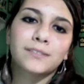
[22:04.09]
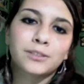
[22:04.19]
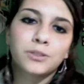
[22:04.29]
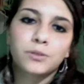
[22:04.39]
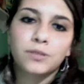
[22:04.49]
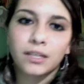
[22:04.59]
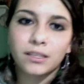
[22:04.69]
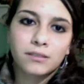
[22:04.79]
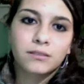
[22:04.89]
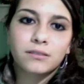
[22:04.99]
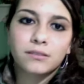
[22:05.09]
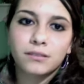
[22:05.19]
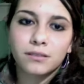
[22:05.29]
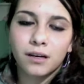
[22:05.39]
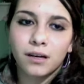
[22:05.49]
like 2 seconds,
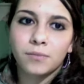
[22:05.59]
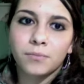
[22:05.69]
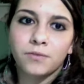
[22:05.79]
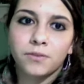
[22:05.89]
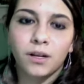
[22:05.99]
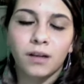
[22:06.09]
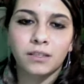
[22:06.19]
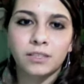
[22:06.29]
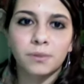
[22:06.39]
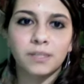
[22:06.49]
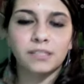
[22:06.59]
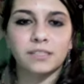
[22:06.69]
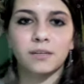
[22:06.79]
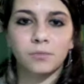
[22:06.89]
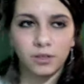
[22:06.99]
if you're not explaining to
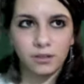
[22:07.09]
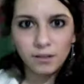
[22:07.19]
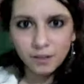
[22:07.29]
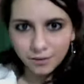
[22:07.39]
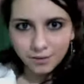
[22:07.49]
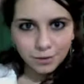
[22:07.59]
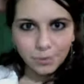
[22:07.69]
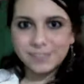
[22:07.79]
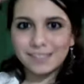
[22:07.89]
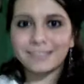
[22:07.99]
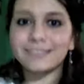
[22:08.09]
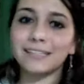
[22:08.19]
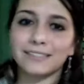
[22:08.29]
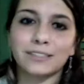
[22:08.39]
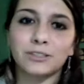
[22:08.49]
someone. Twisting
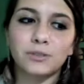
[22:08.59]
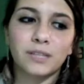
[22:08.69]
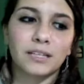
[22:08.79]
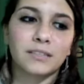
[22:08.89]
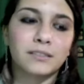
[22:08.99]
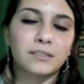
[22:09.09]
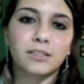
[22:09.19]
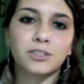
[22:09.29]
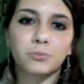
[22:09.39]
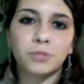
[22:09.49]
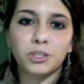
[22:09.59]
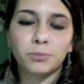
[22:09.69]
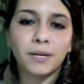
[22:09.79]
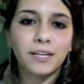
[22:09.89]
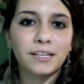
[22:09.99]
takes like 2 seconds. Assuming your
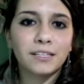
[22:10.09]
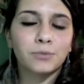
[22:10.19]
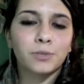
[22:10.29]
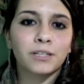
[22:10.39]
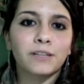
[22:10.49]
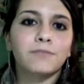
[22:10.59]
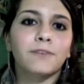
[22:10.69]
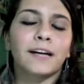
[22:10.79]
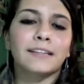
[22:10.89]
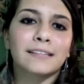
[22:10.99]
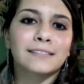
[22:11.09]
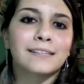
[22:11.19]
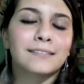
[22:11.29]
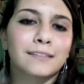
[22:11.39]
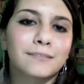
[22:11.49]
pinning is working fine, that
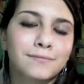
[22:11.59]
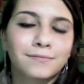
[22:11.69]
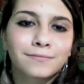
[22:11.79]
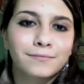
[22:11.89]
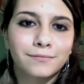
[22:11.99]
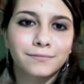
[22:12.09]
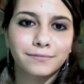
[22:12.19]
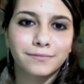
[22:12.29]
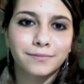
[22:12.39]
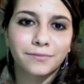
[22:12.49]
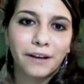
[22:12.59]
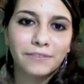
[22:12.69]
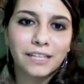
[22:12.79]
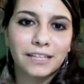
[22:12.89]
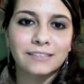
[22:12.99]
takes like 5
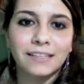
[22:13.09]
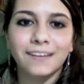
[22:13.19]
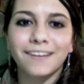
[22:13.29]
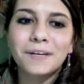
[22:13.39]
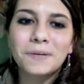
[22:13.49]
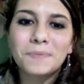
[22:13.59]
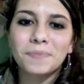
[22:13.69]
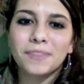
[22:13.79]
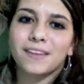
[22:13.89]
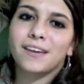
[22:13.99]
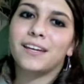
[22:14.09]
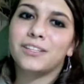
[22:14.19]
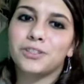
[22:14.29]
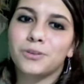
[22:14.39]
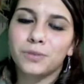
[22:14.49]
seconds. Like, it
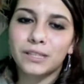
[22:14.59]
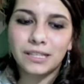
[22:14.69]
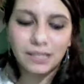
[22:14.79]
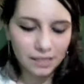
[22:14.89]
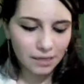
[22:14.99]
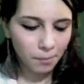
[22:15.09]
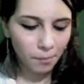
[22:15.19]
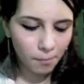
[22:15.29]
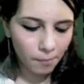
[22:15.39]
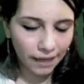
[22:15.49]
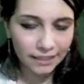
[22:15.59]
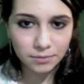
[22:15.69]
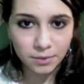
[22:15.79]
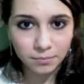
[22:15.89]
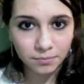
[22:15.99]
should only
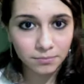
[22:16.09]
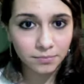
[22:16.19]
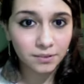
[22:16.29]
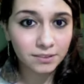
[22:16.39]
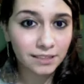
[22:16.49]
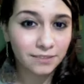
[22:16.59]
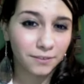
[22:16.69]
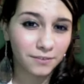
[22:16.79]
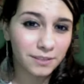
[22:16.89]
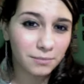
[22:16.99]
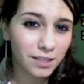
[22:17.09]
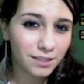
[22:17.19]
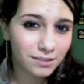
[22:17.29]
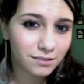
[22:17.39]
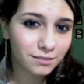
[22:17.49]
maximum take 15
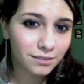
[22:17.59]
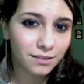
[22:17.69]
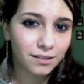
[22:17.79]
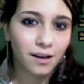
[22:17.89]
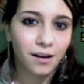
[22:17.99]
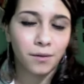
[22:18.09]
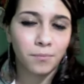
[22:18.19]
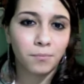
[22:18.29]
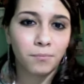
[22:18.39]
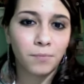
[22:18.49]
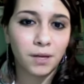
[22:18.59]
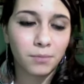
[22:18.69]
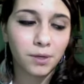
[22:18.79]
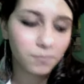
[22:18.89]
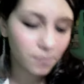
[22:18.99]
minutes.
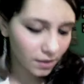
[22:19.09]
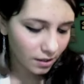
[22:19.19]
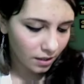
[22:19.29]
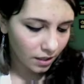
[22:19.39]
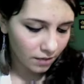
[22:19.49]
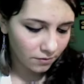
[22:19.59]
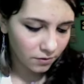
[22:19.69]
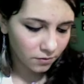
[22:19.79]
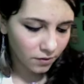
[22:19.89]
Minimum, if you're